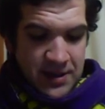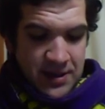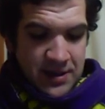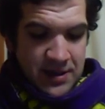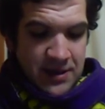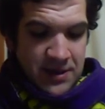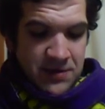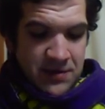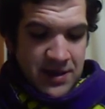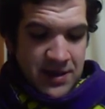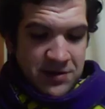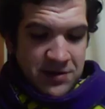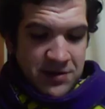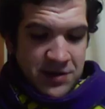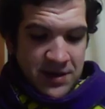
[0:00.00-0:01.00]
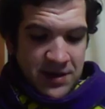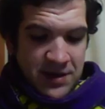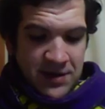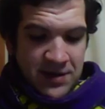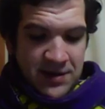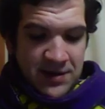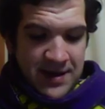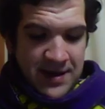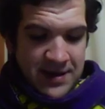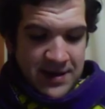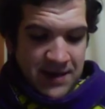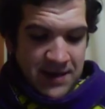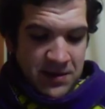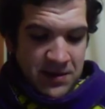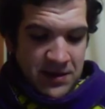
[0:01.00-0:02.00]
It was now drawing near to that
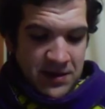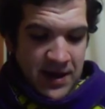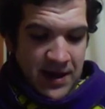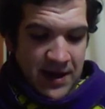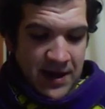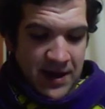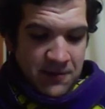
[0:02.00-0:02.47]
time of the day on